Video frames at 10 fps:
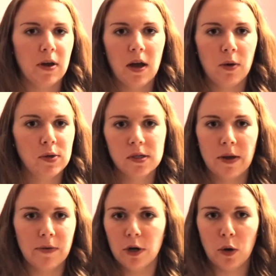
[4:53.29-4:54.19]
I was
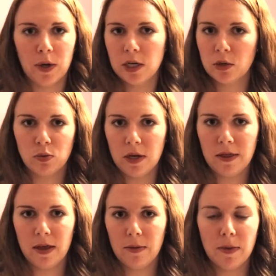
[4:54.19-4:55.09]
never going to
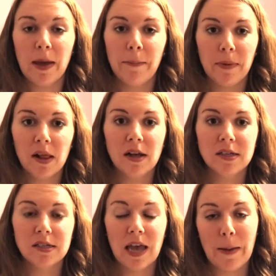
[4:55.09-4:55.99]
read them. And
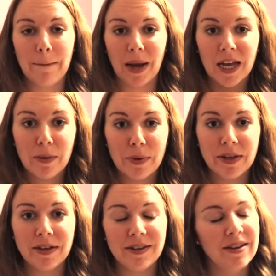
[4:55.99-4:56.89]
plus, in my
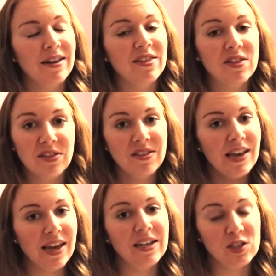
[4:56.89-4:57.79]
opinion,
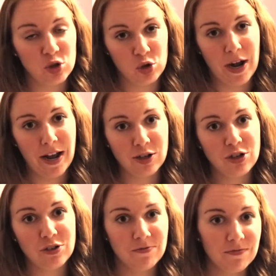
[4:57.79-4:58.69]
it's
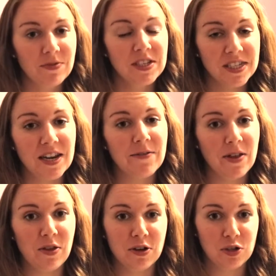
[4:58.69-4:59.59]
trash. The stuff
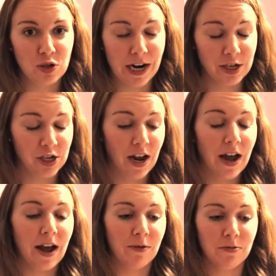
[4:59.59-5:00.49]
in there is trash.
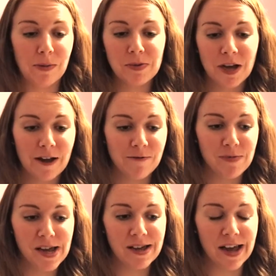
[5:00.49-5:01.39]
Ripped off
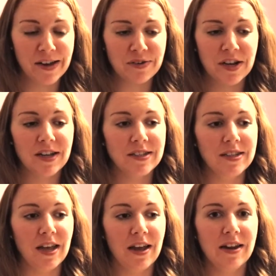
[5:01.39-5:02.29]
my
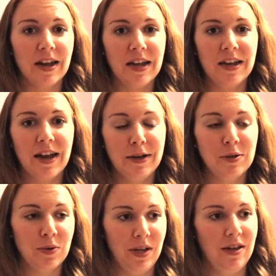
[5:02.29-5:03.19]
address and I
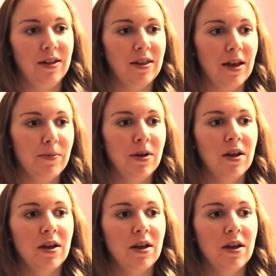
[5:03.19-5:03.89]
donated them.